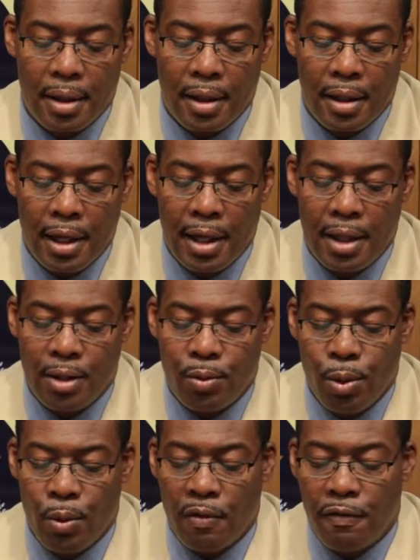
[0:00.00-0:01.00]

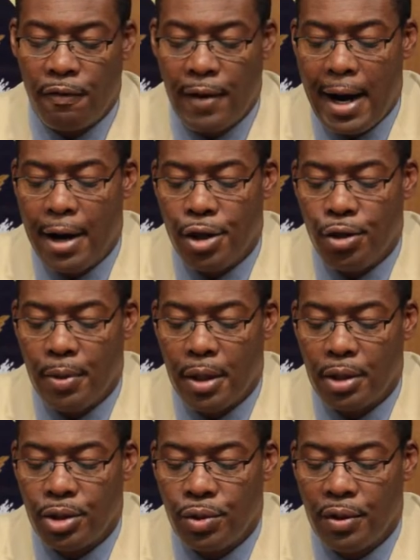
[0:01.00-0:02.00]
Then we will fire you
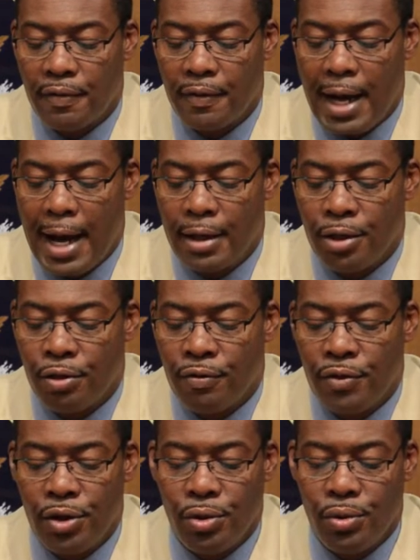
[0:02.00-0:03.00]
because you have gotten your
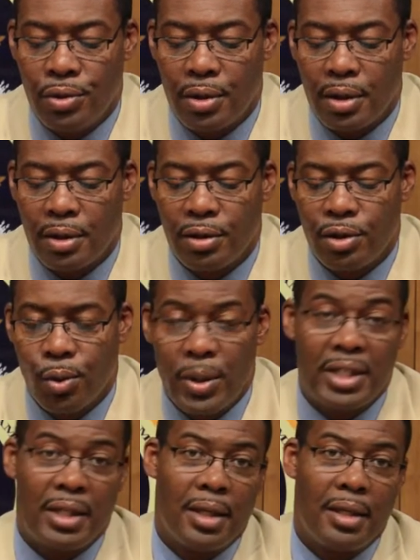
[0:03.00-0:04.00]
views
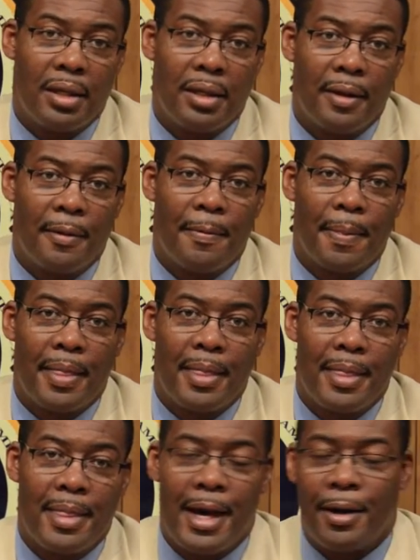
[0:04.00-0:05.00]
twisted.
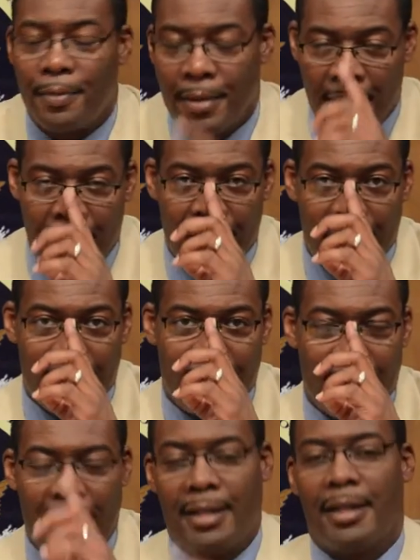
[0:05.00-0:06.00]
Now,
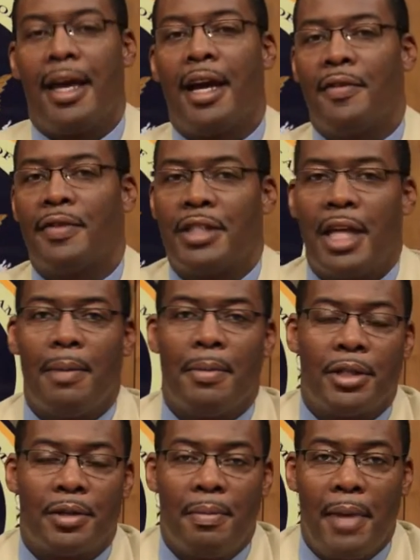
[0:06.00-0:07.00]
that's a heck of a
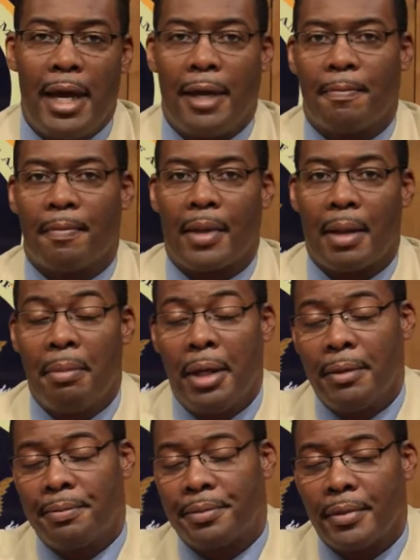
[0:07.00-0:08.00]
statement to make,
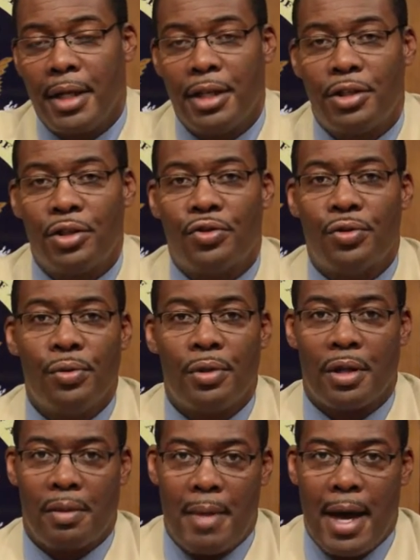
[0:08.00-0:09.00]
but it's the
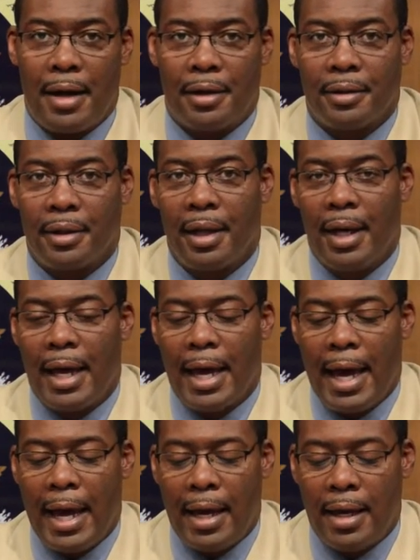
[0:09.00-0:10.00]
truth of the matter.
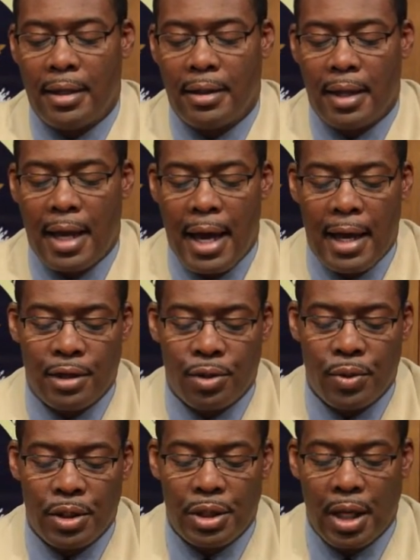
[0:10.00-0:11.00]
And as
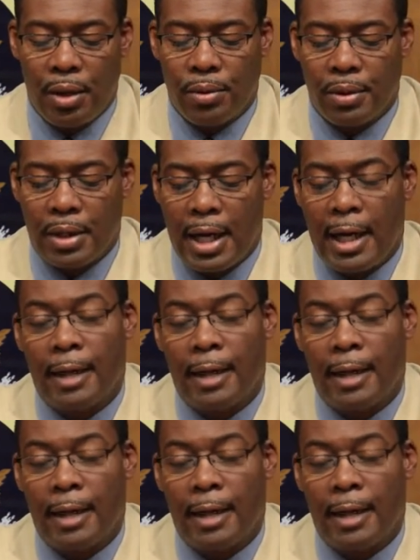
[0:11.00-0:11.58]
a result,